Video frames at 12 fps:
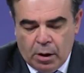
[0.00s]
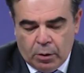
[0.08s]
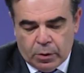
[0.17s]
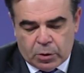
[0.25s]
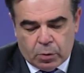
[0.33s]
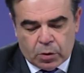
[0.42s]

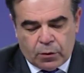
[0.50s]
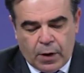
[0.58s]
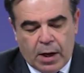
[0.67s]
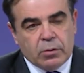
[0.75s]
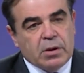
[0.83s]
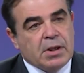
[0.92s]
which was
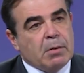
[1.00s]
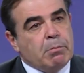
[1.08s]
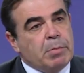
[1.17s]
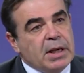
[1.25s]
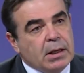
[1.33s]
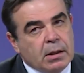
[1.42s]
found in a
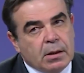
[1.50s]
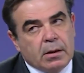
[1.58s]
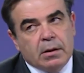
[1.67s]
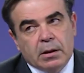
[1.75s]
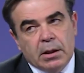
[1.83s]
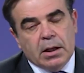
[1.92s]
bin
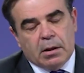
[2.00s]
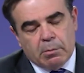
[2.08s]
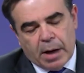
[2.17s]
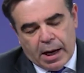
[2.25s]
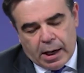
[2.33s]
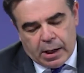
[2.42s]

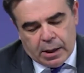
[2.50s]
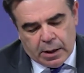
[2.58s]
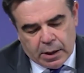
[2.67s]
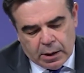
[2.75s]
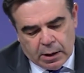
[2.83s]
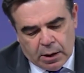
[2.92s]
nearby,
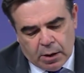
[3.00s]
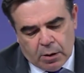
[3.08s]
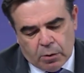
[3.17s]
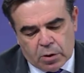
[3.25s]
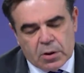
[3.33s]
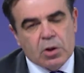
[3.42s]

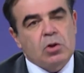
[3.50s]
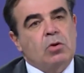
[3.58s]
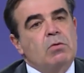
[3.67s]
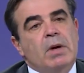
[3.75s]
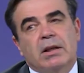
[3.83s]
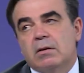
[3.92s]
was
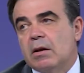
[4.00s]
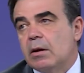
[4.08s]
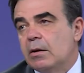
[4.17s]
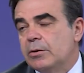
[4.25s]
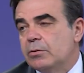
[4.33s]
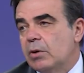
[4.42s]

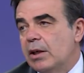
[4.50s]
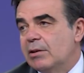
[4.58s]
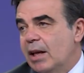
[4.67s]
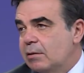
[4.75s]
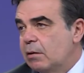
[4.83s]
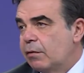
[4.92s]
instrumental to
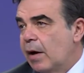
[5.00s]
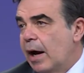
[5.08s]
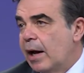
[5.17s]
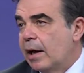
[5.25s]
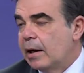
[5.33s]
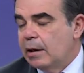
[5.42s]

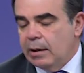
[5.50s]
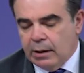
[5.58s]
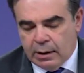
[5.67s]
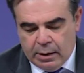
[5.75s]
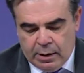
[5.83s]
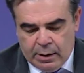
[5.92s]
identify
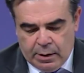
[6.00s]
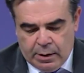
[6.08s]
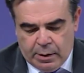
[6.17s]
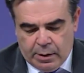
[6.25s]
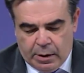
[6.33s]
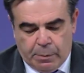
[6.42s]

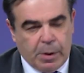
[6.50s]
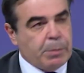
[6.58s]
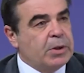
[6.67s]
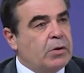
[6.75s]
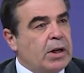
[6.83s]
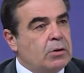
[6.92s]
the
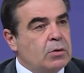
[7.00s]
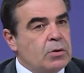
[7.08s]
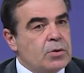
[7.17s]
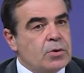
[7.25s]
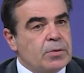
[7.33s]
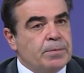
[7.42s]

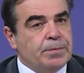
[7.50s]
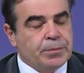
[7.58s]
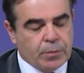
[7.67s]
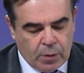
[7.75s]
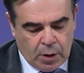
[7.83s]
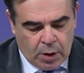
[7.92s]
perpetrators.
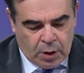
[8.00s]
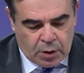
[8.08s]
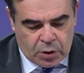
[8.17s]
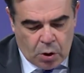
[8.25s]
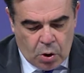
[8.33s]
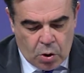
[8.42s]

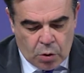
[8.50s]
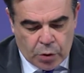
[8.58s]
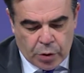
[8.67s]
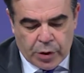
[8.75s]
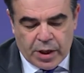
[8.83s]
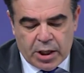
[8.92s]
So
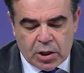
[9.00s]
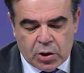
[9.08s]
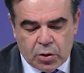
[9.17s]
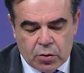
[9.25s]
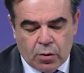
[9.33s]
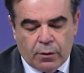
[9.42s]
the
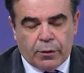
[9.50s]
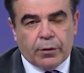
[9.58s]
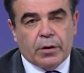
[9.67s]
issue of